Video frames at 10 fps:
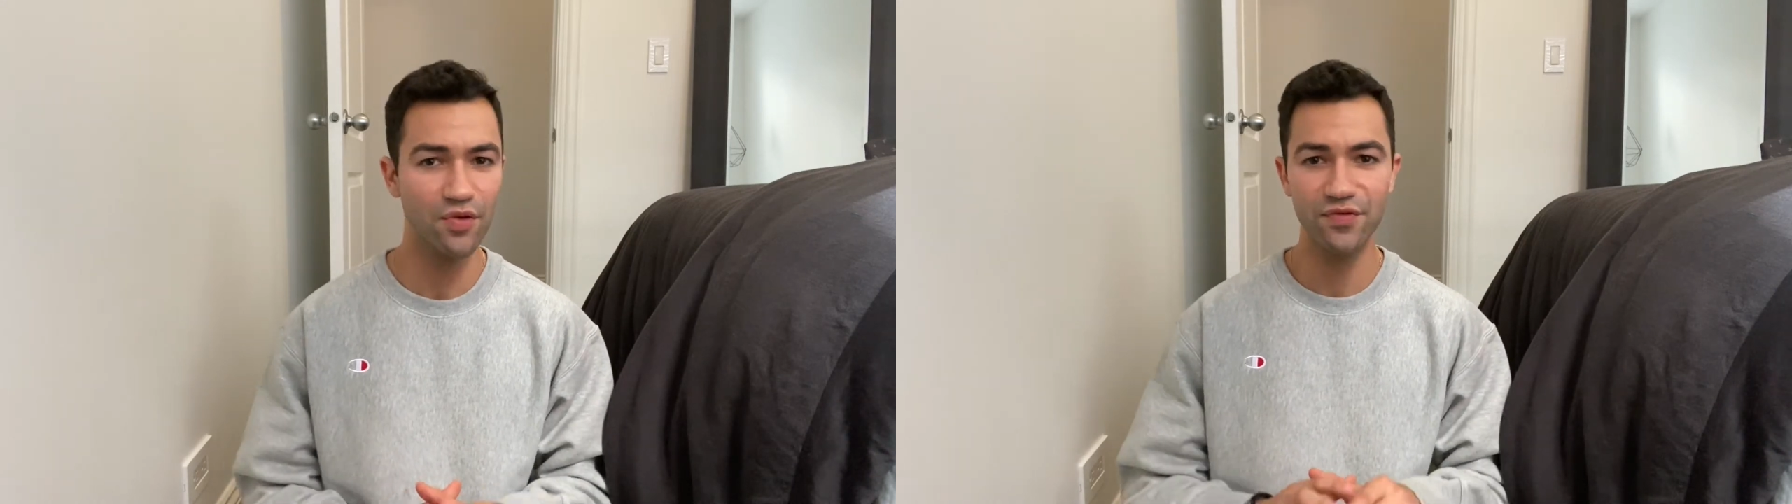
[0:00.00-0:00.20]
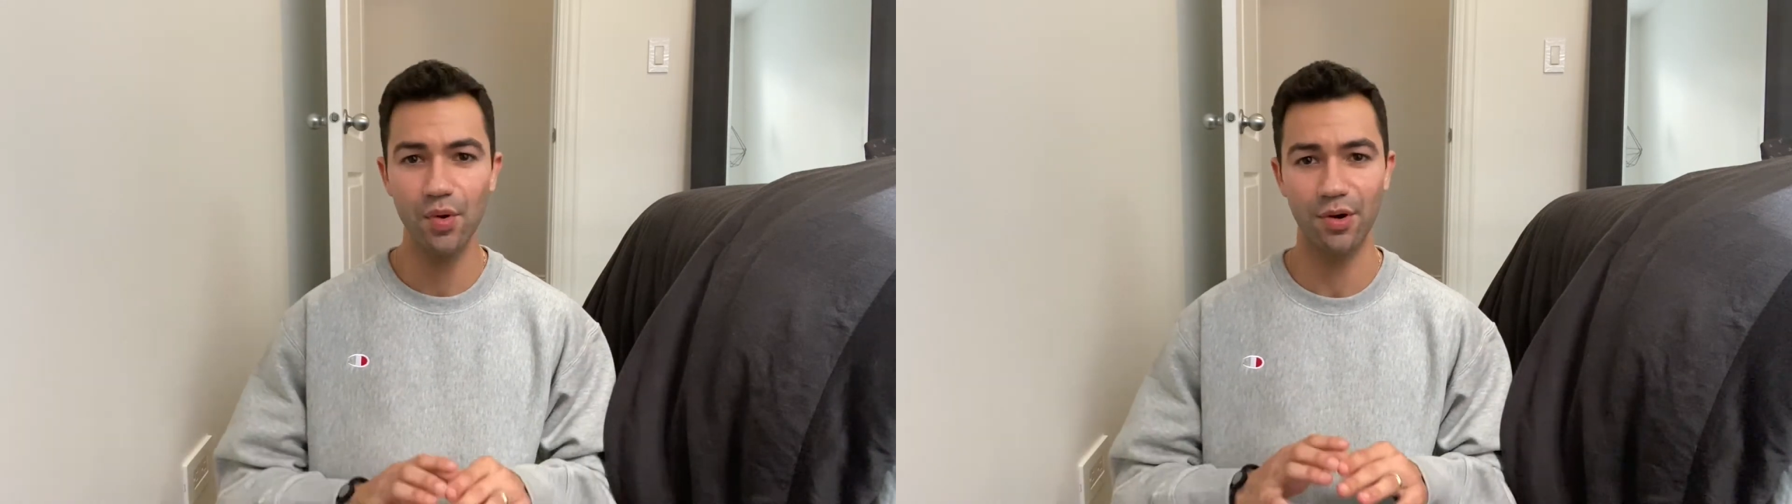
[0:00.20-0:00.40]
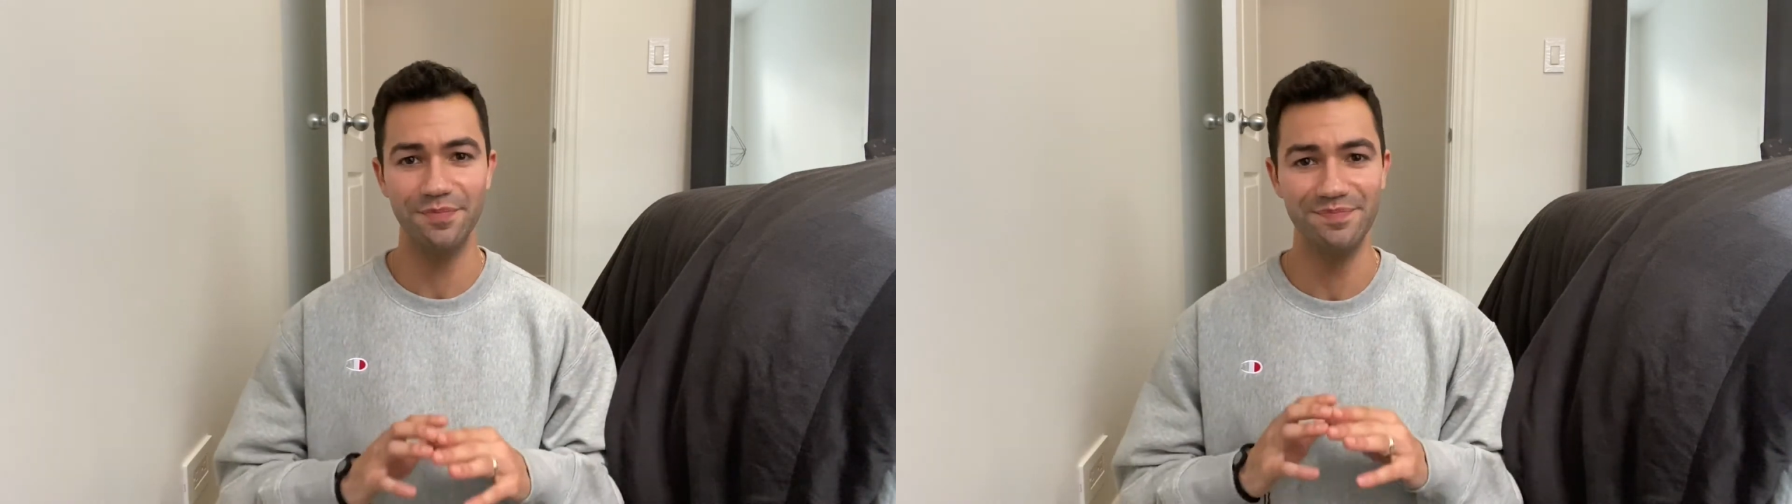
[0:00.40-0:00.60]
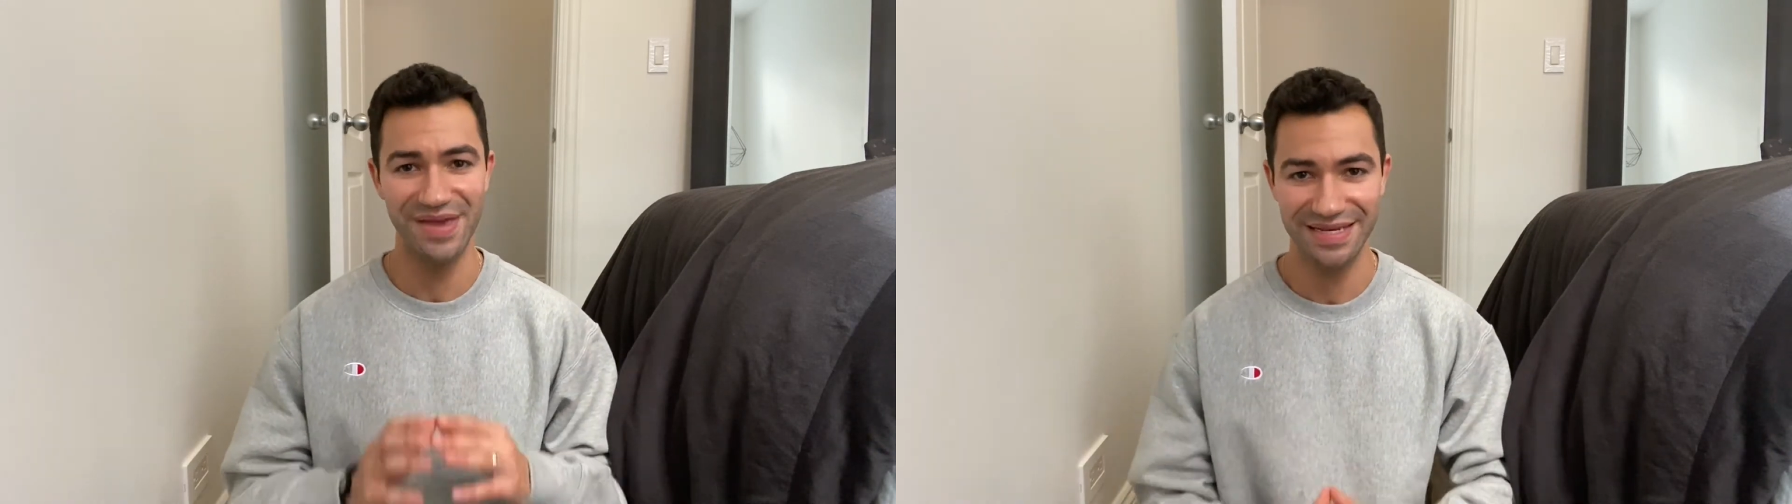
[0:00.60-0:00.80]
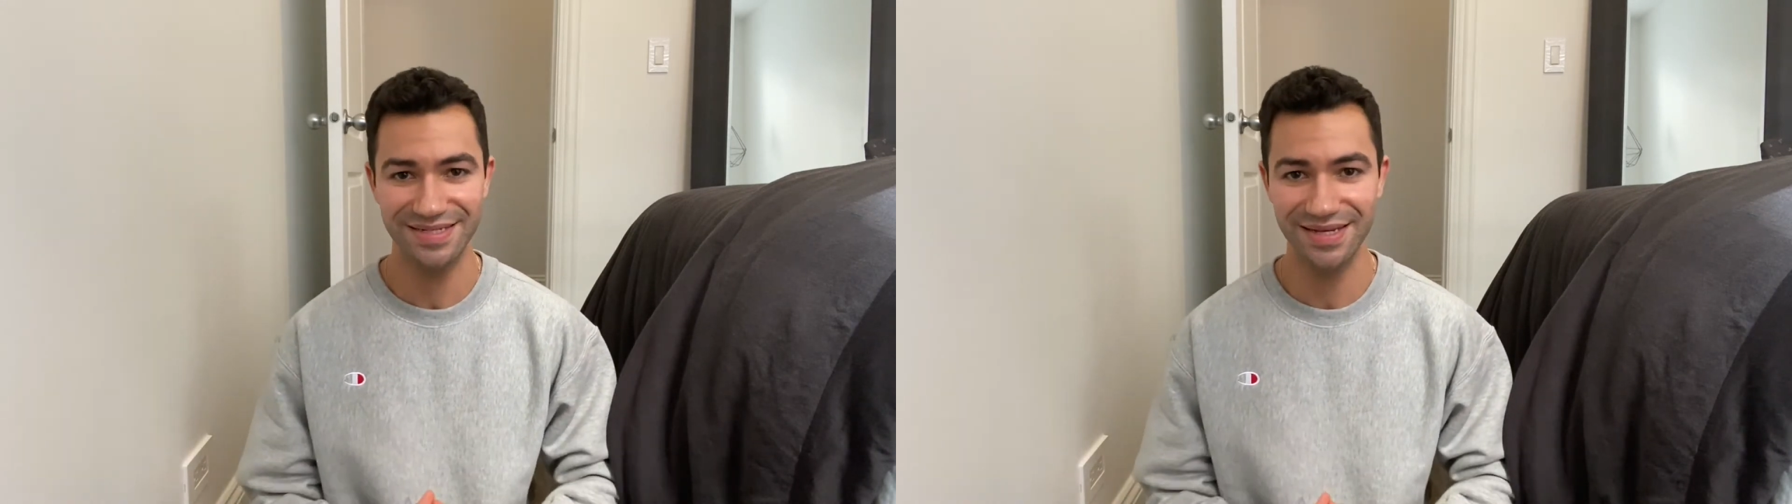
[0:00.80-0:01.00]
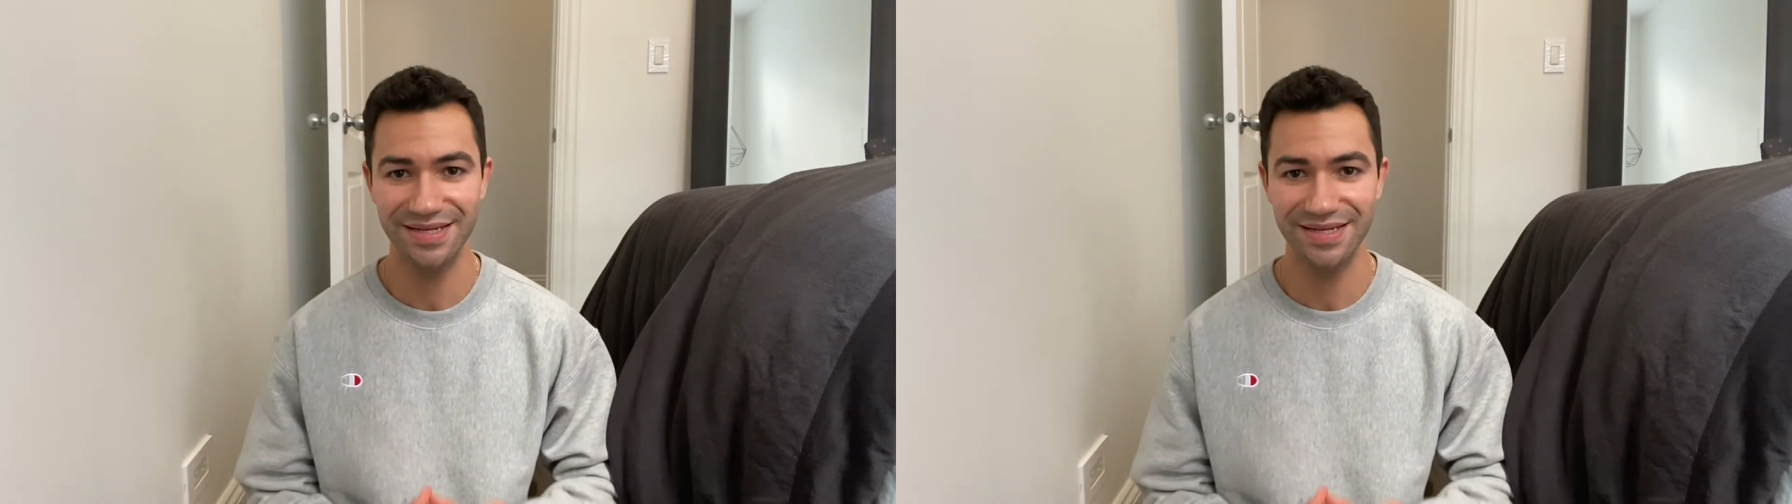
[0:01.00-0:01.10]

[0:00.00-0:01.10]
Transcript: of you are amazing.